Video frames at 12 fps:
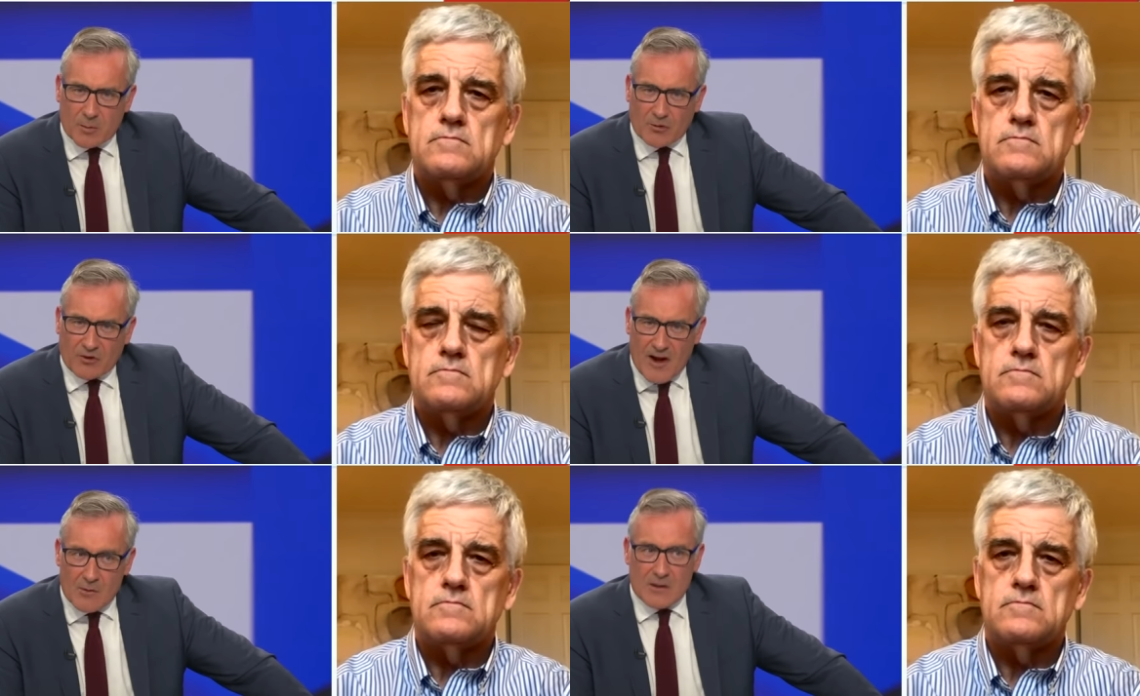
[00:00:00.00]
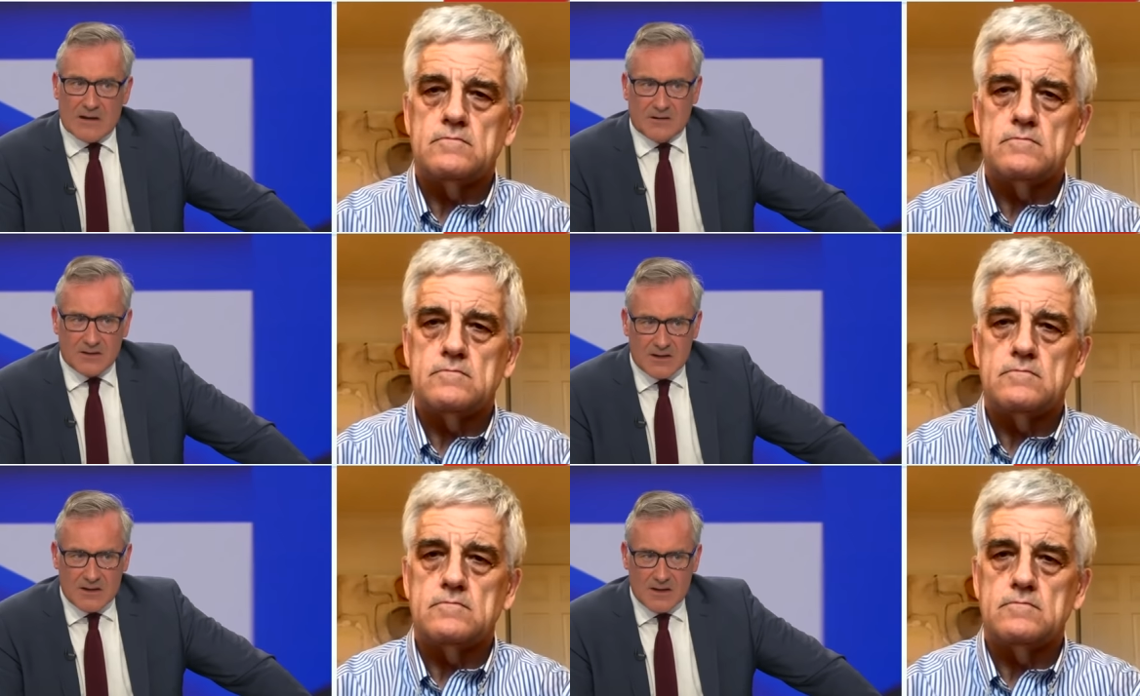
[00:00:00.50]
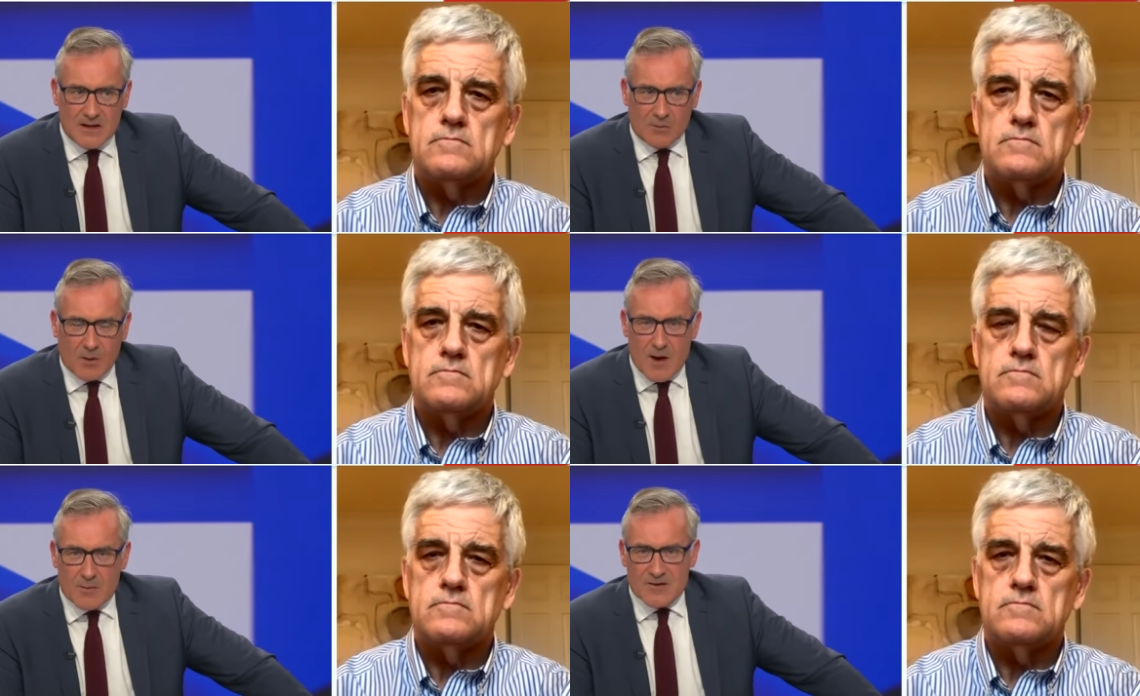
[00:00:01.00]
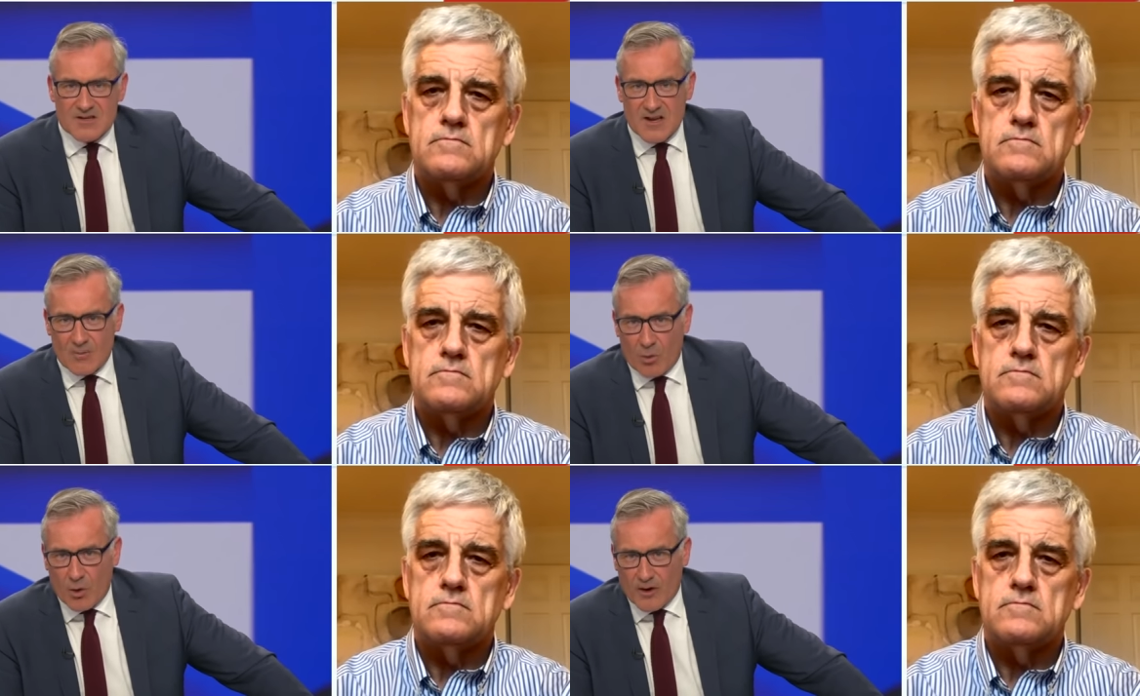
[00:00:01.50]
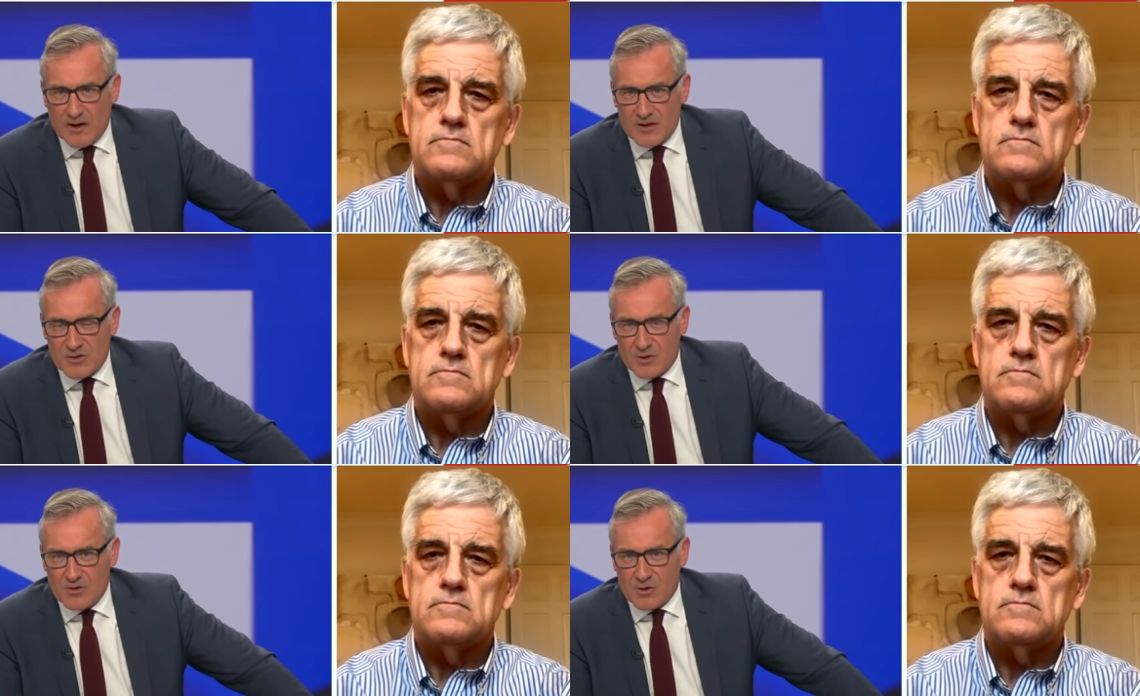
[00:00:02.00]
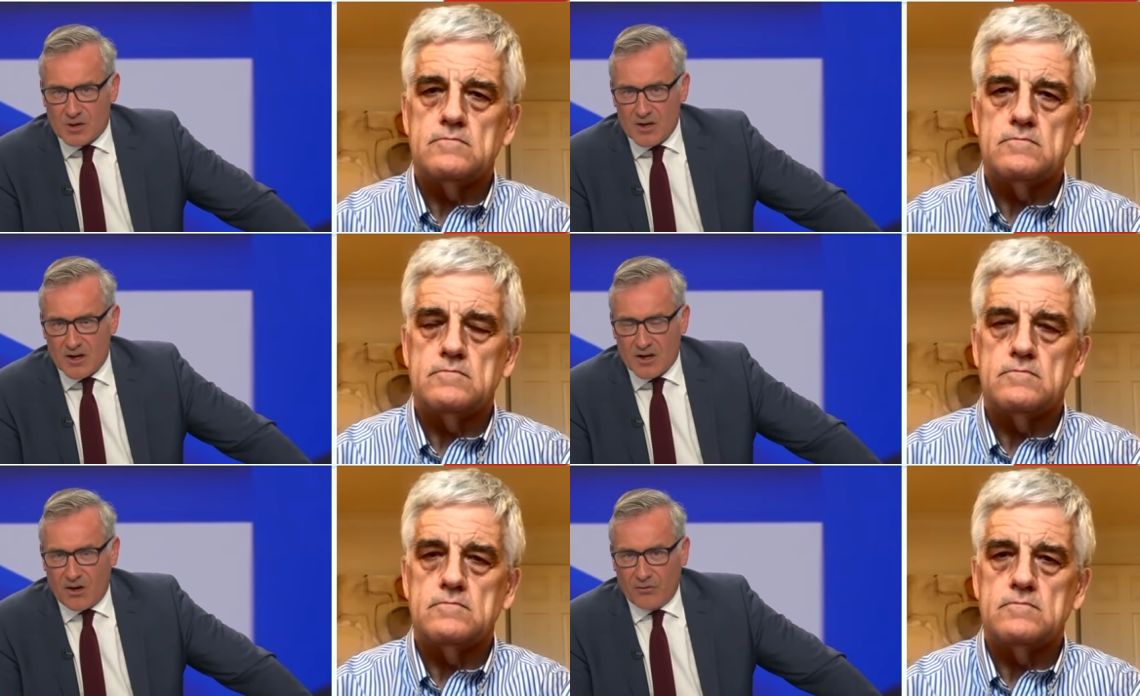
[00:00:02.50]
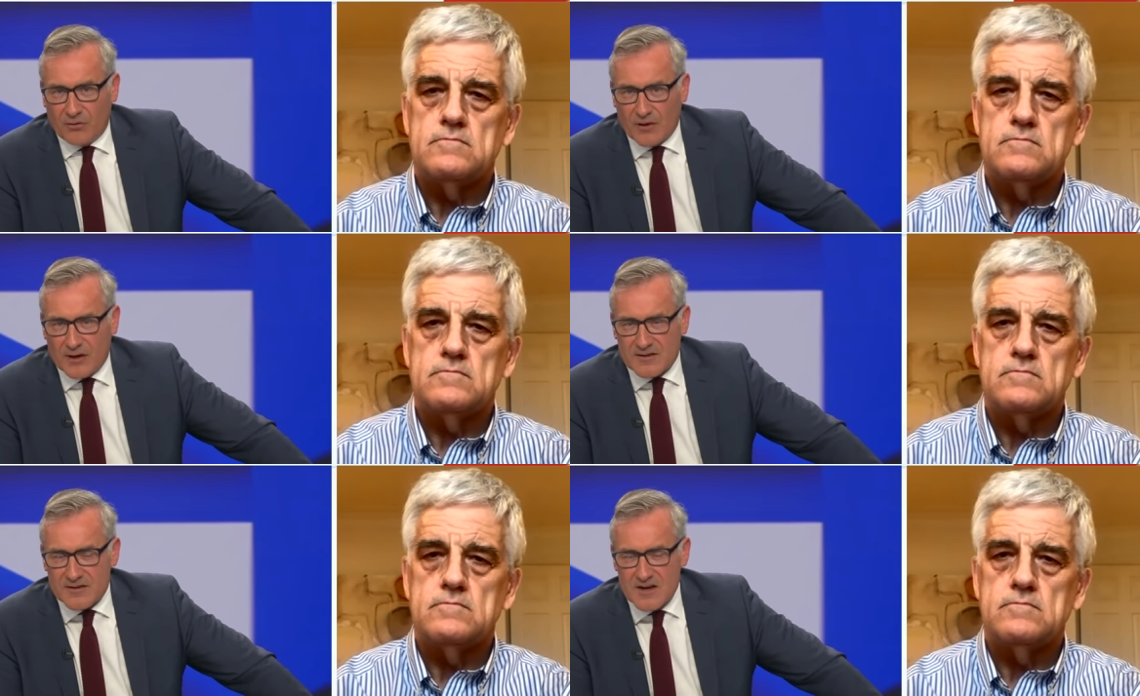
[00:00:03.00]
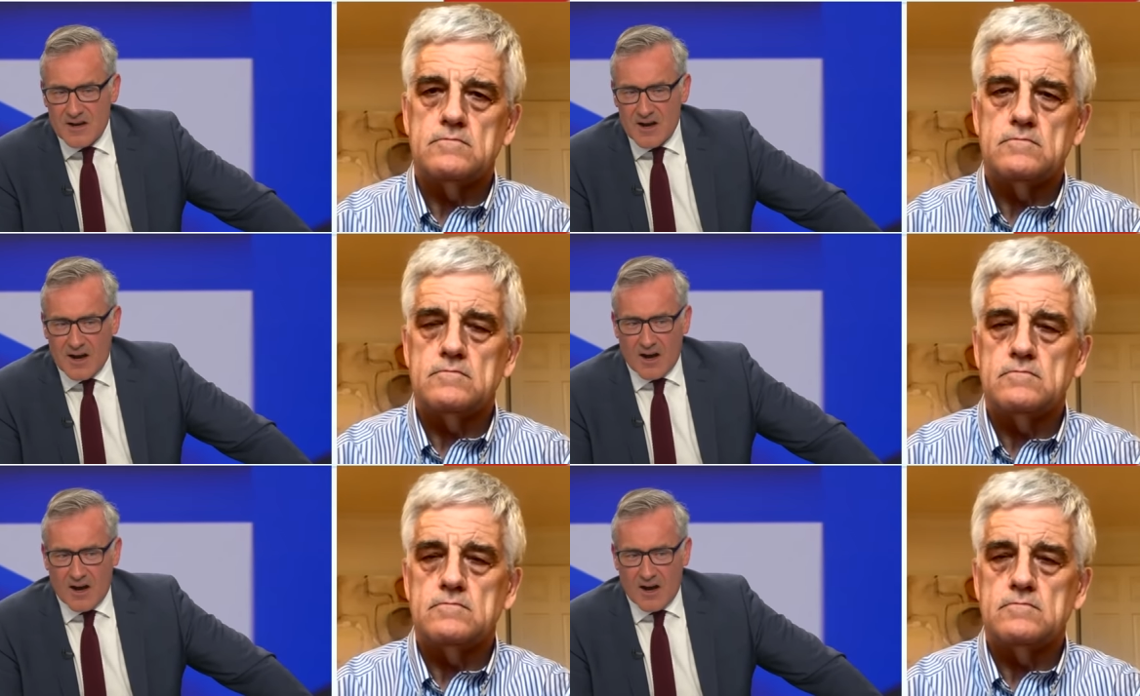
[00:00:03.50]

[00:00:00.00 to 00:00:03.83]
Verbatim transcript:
Speaker 1: people saying, well, we may be sleepwalking into a nuclear conflict?